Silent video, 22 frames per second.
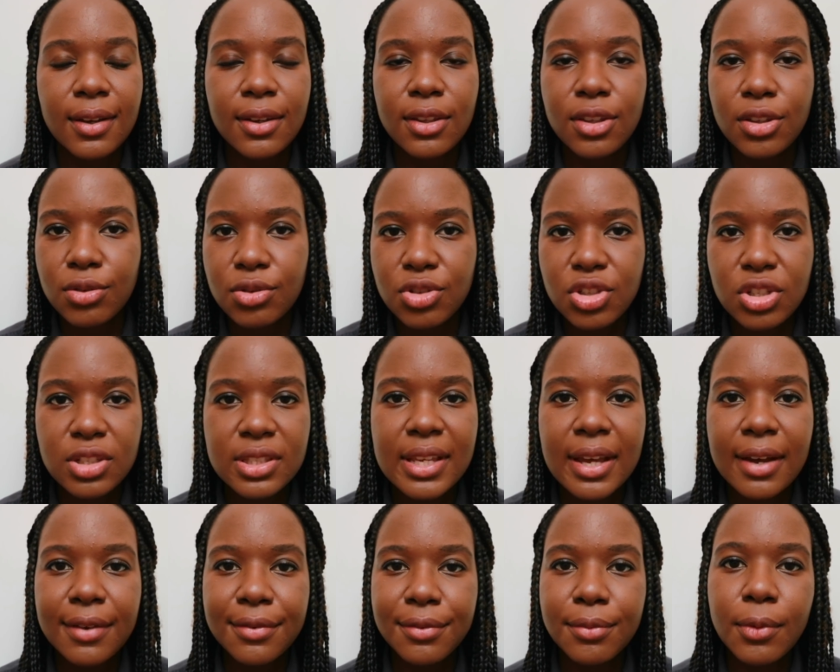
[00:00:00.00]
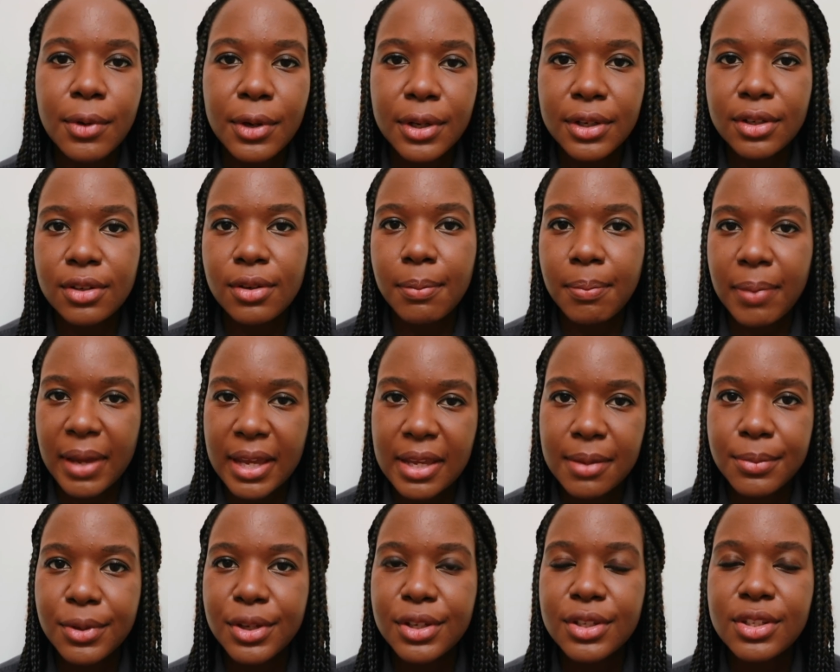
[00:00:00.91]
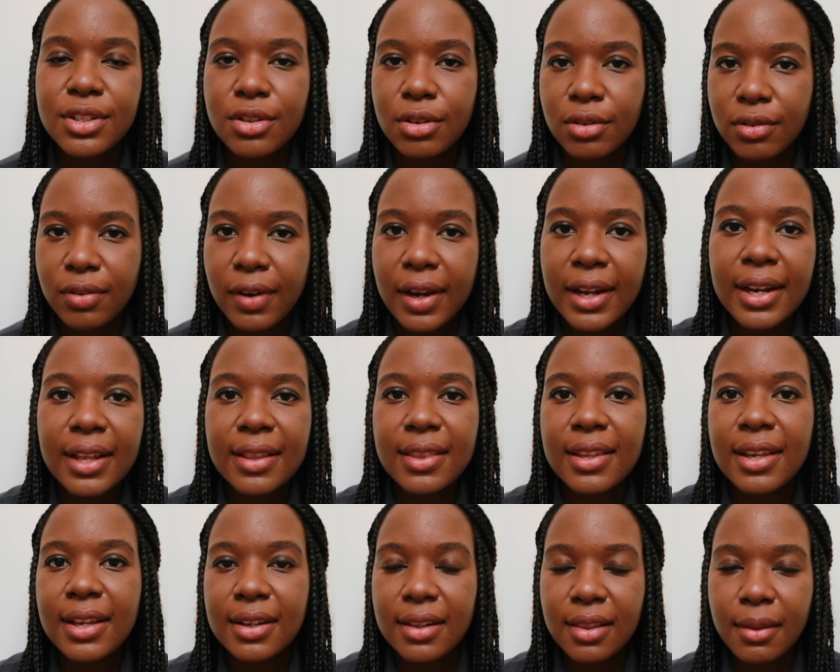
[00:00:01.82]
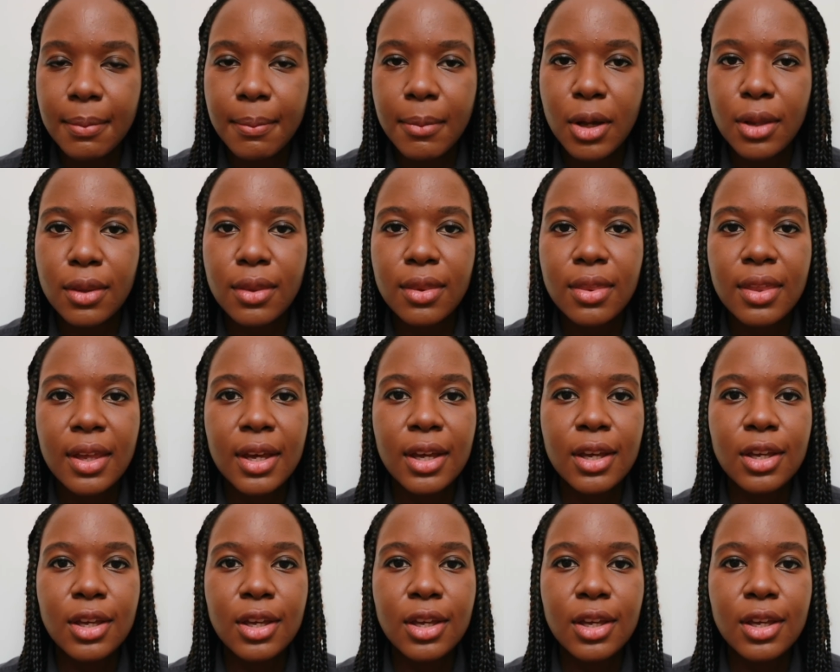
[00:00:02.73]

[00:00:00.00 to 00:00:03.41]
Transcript: you just have one payment right at the end of the month.